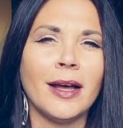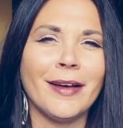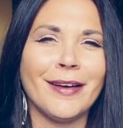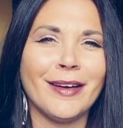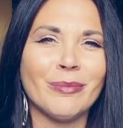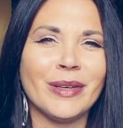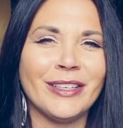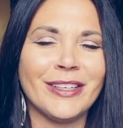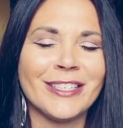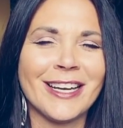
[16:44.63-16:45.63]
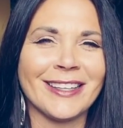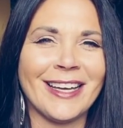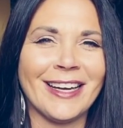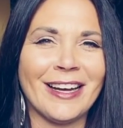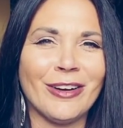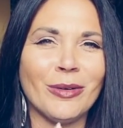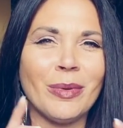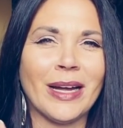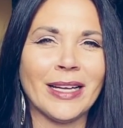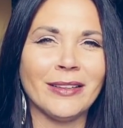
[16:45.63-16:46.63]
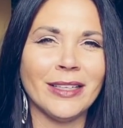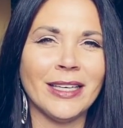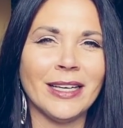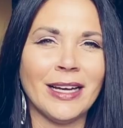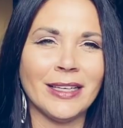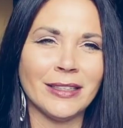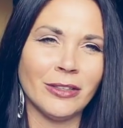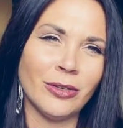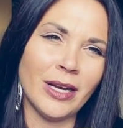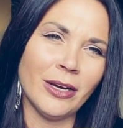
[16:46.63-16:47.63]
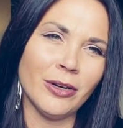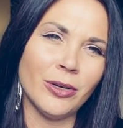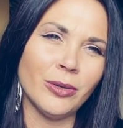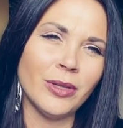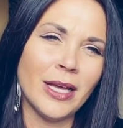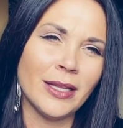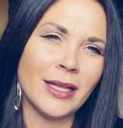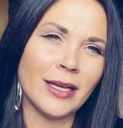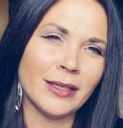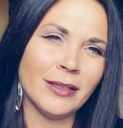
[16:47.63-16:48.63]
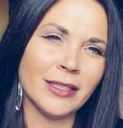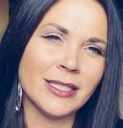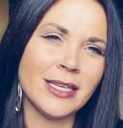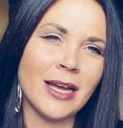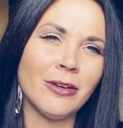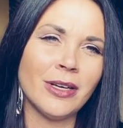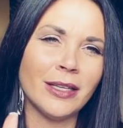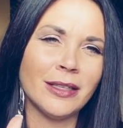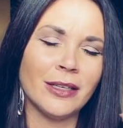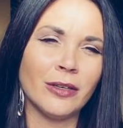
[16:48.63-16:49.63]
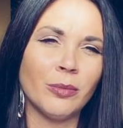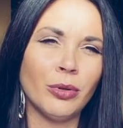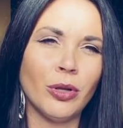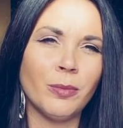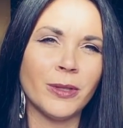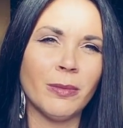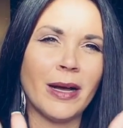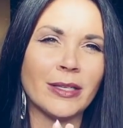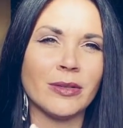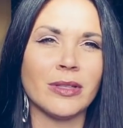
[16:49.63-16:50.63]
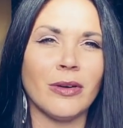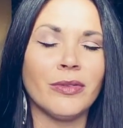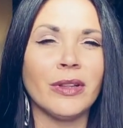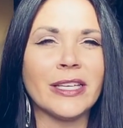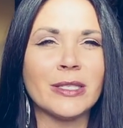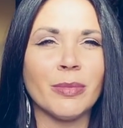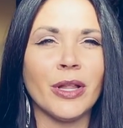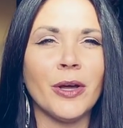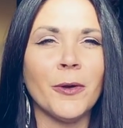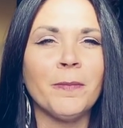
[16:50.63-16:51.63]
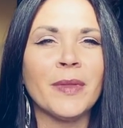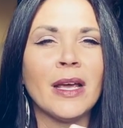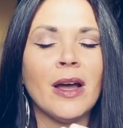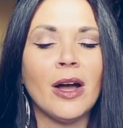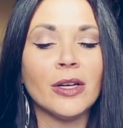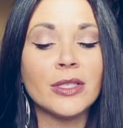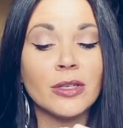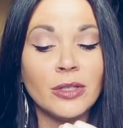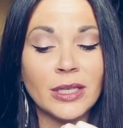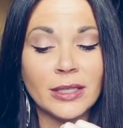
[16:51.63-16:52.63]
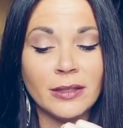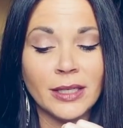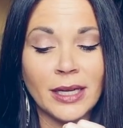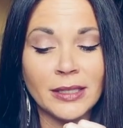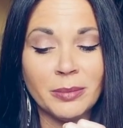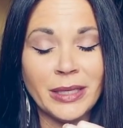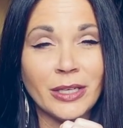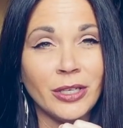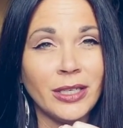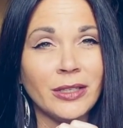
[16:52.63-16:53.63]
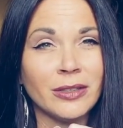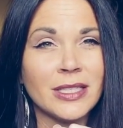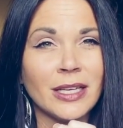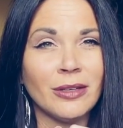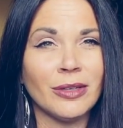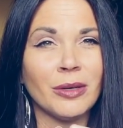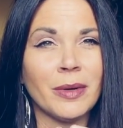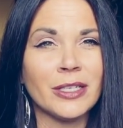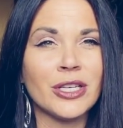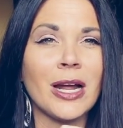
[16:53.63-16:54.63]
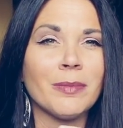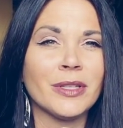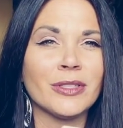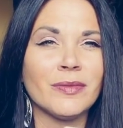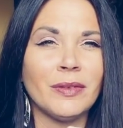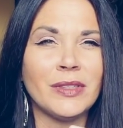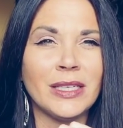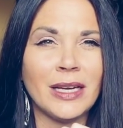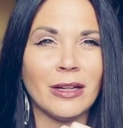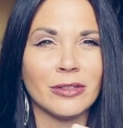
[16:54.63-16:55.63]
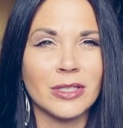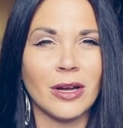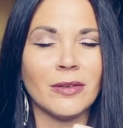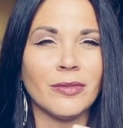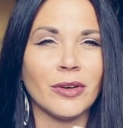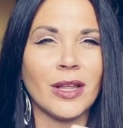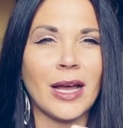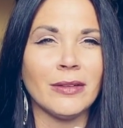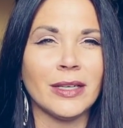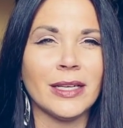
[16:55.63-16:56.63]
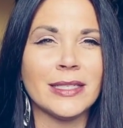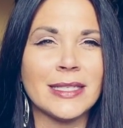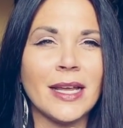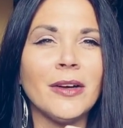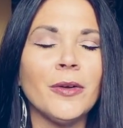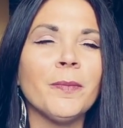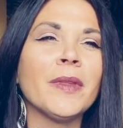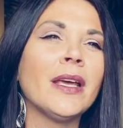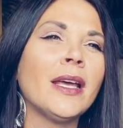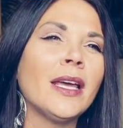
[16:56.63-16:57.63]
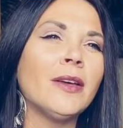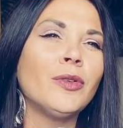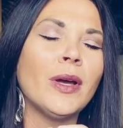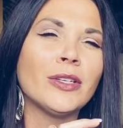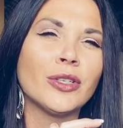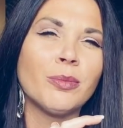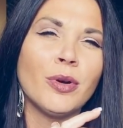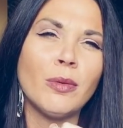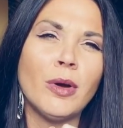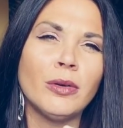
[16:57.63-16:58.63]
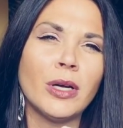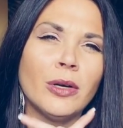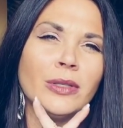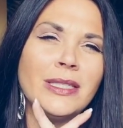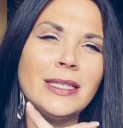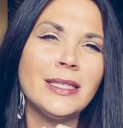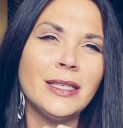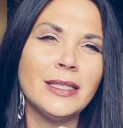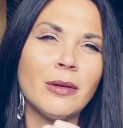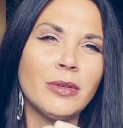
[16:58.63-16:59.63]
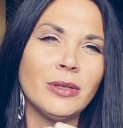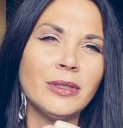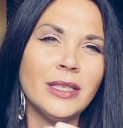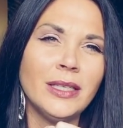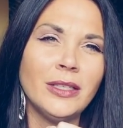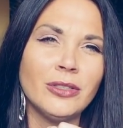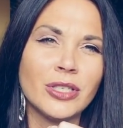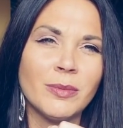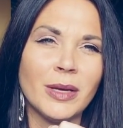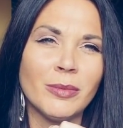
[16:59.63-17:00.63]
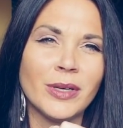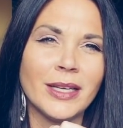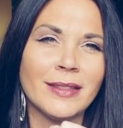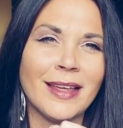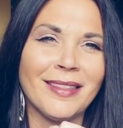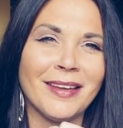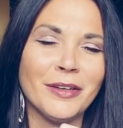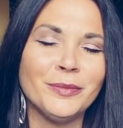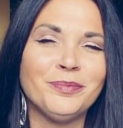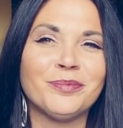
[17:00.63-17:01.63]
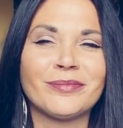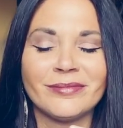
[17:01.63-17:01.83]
Um, but you can check that out by clicking on the little arrow that clicks down and then it'll pull open the box with all the links below. Also, you can click on the pink hoodie. It'll take you into my shop, but there's $15 off for the holiday sale. If you enter promo code TTWD, you should be able to get that there.